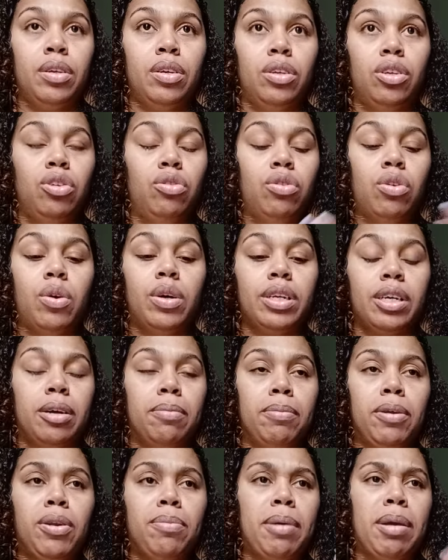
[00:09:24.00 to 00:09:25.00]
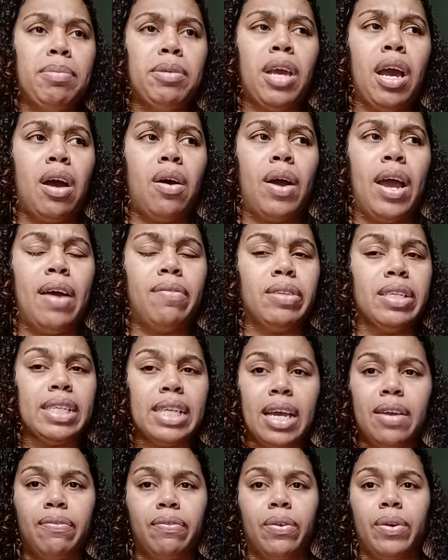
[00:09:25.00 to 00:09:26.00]
you know, in the community. Maybe y'all have the
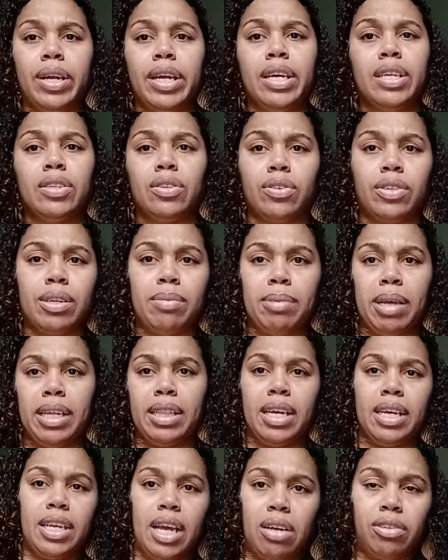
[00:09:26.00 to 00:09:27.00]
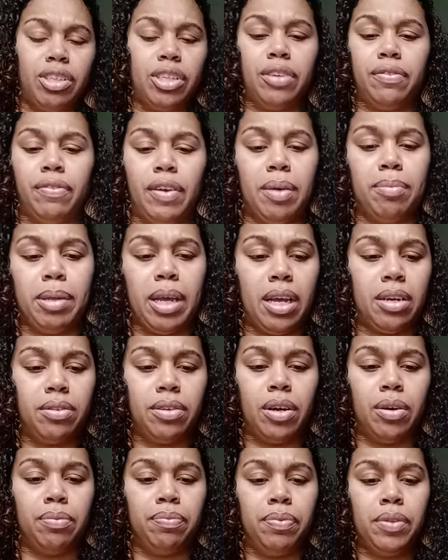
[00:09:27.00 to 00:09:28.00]
same friends or something like that. Y'all share family. I don't
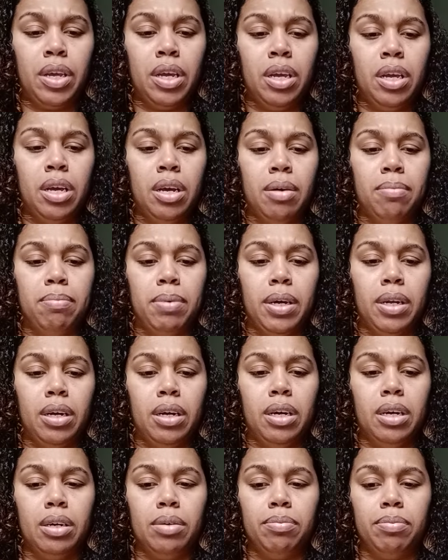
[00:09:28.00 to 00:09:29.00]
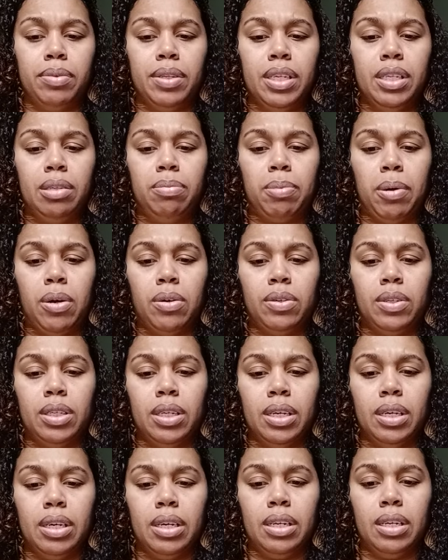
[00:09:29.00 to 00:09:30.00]
know. But um, this
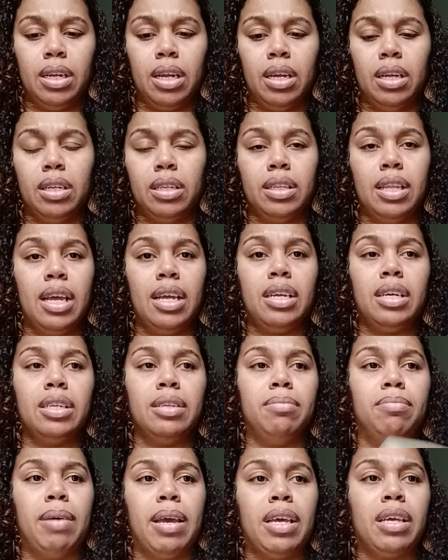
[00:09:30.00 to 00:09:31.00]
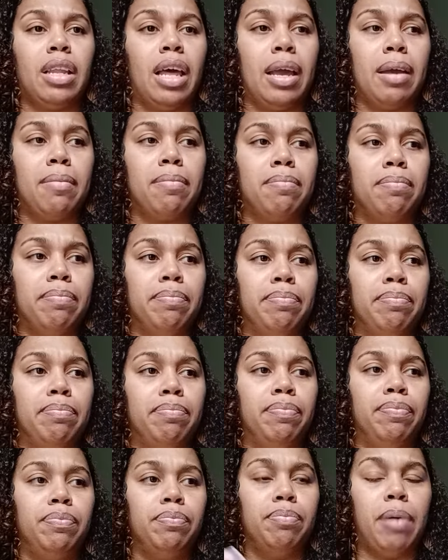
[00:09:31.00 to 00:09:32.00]
person, eh, they could make like
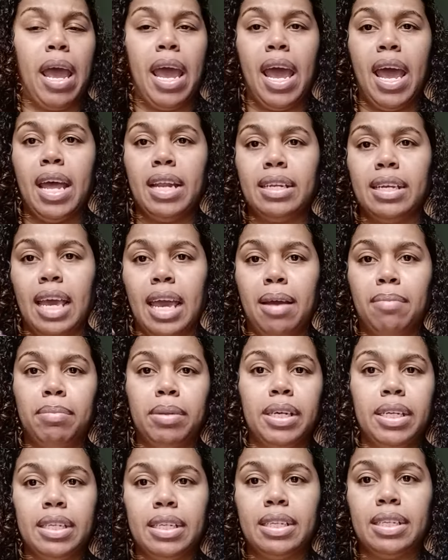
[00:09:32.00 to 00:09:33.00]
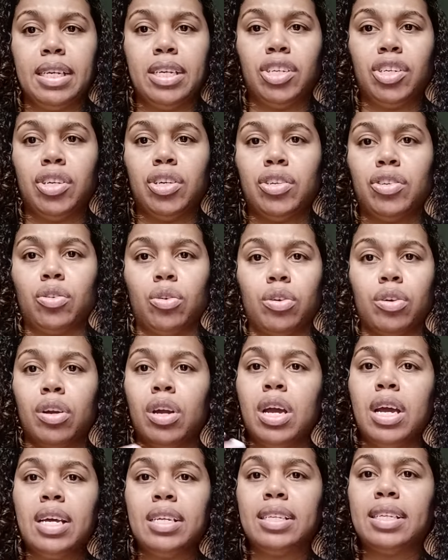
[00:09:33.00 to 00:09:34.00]
bad gambling decisions or
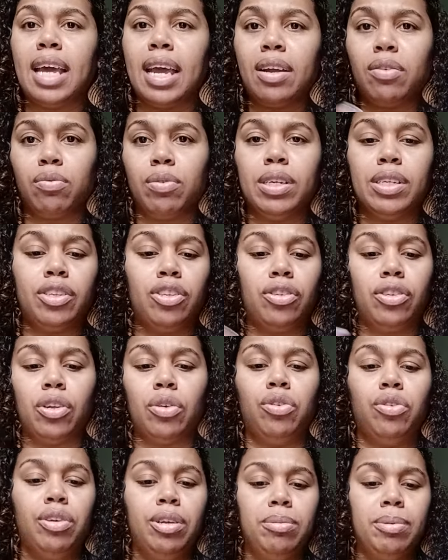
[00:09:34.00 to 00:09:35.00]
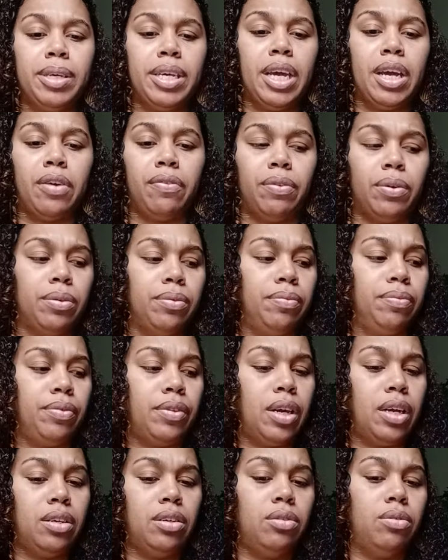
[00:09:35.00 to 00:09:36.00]
take risks. So you need to be careful.
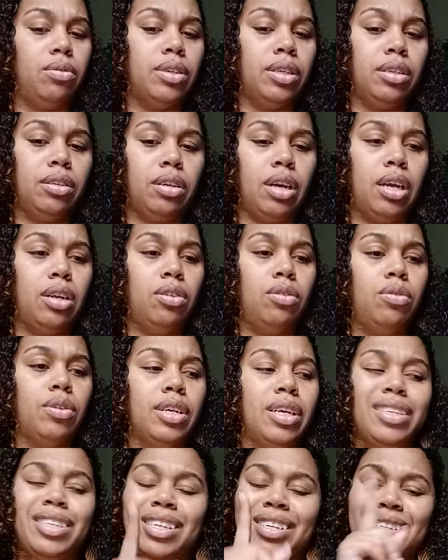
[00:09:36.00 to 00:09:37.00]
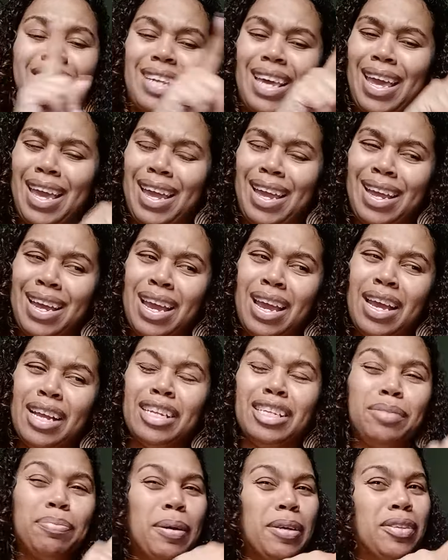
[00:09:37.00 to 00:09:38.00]
I knew it. I knew it. It's, see,
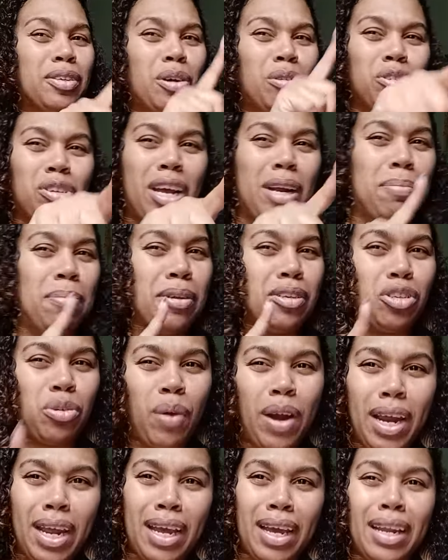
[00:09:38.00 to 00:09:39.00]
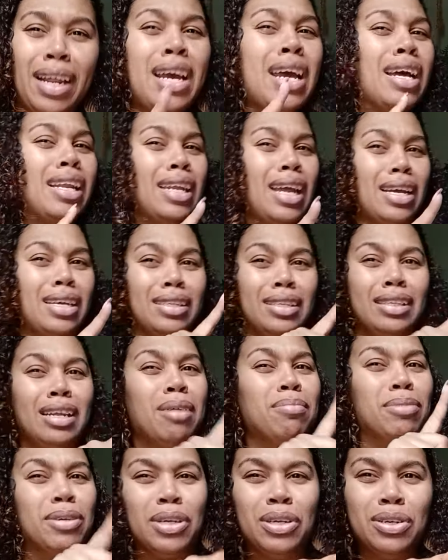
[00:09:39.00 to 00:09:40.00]
this person gonna try to portray it like it's
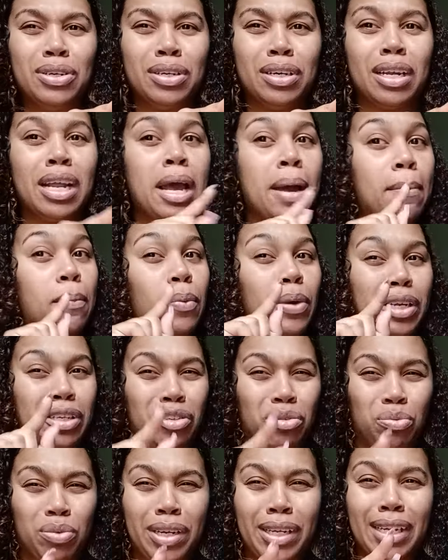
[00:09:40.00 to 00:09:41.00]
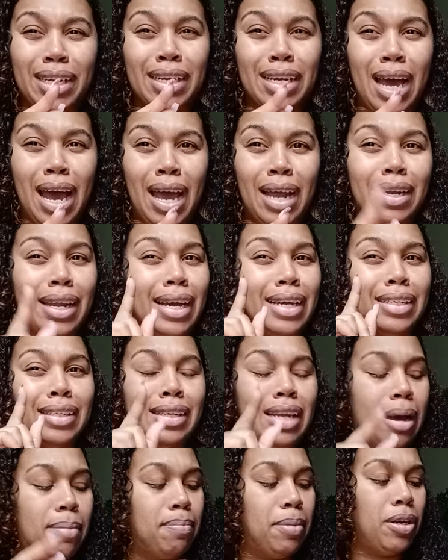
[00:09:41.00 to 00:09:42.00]
something good when it's really not. Like it's
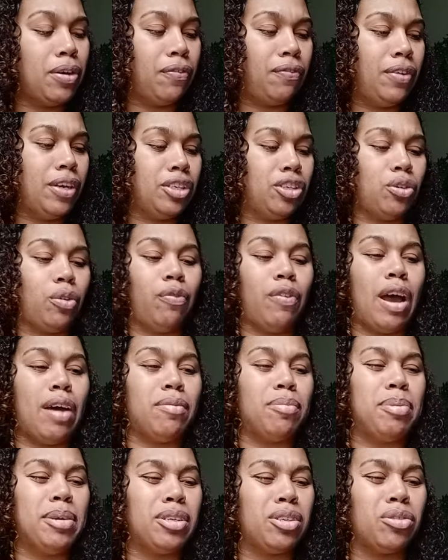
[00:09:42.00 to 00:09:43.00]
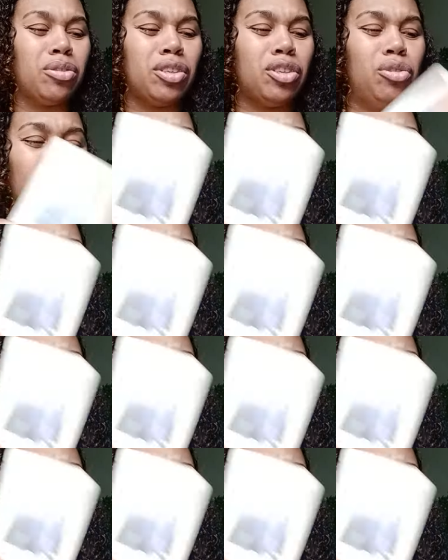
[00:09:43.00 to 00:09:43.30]
not beneficial. Five of Pentacles. So you